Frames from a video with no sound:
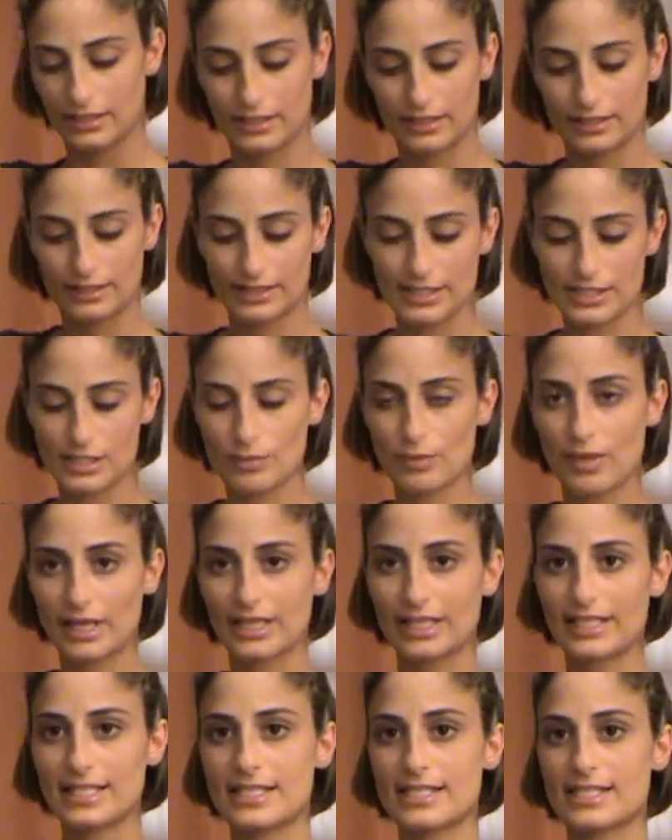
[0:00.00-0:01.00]
and this
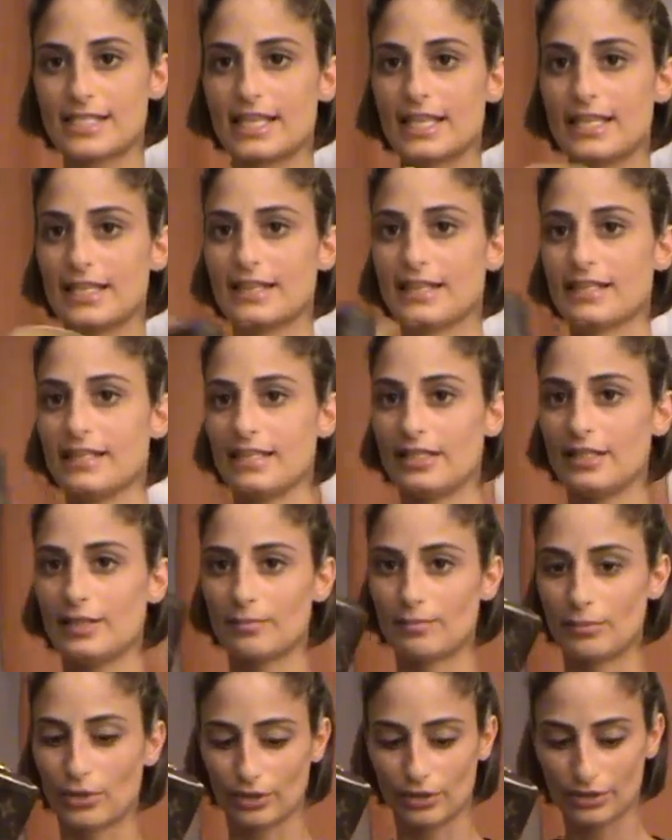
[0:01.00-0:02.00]
one is in the
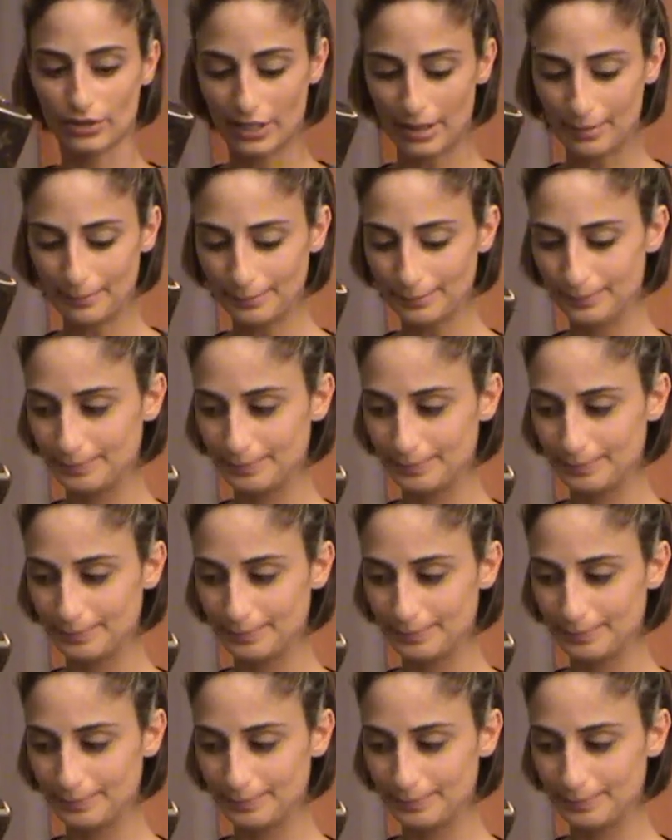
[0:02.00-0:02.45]
Monogram.